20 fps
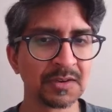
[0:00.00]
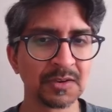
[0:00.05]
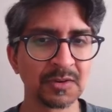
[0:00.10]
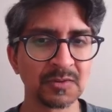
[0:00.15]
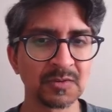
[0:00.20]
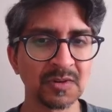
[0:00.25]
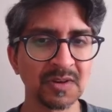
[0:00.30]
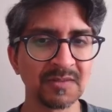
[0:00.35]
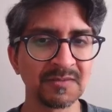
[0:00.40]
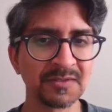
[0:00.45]

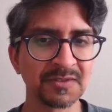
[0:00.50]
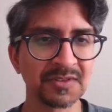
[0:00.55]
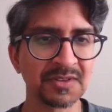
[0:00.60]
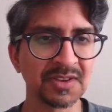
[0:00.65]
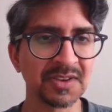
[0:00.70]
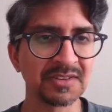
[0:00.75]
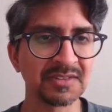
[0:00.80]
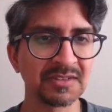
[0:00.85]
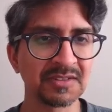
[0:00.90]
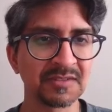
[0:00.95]
Driver's
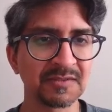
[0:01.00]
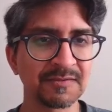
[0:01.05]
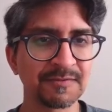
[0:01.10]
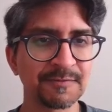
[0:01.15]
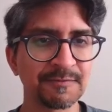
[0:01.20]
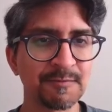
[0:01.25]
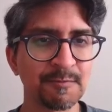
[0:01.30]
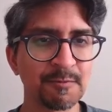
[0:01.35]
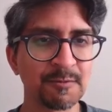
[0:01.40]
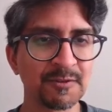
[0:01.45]
license,
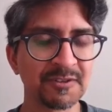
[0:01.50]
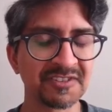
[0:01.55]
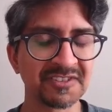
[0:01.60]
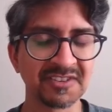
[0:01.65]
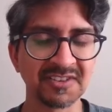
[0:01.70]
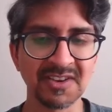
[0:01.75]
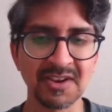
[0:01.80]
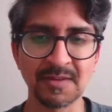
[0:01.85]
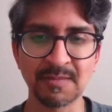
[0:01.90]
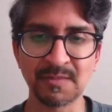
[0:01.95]
for
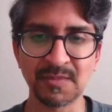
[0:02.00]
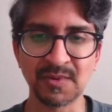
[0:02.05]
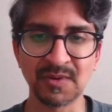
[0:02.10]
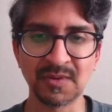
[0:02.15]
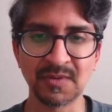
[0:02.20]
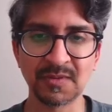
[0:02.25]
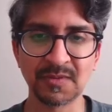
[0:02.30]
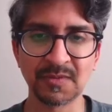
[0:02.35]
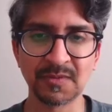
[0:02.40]
example.